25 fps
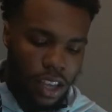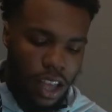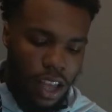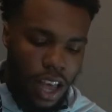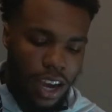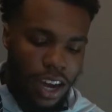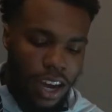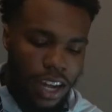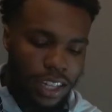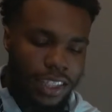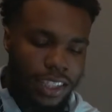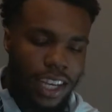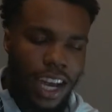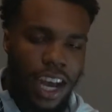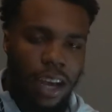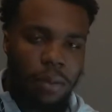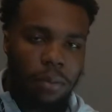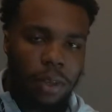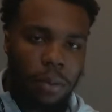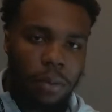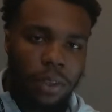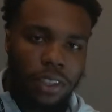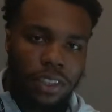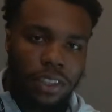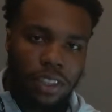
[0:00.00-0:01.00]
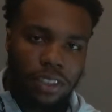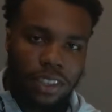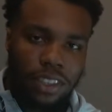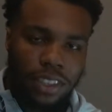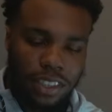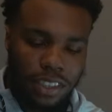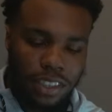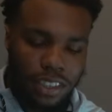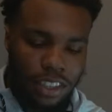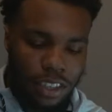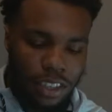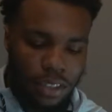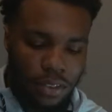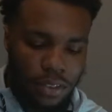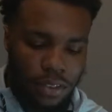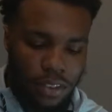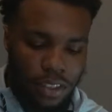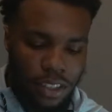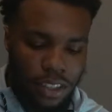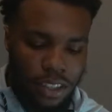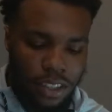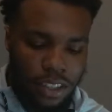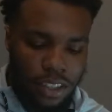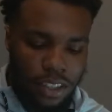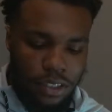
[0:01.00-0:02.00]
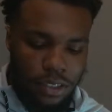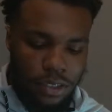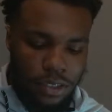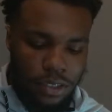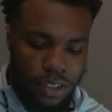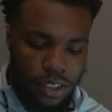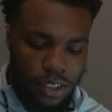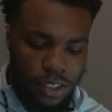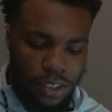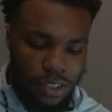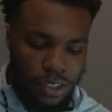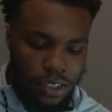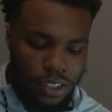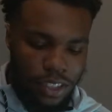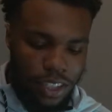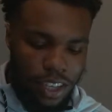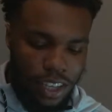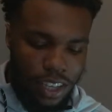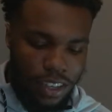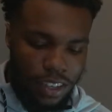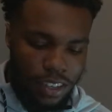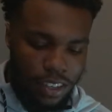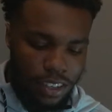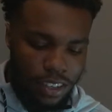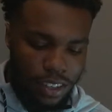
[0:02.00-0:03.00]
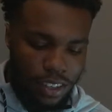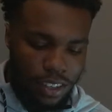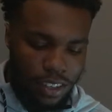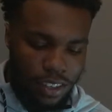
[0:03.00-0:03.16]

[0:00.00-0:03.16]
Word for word: I got time limits on this stuff. So you see,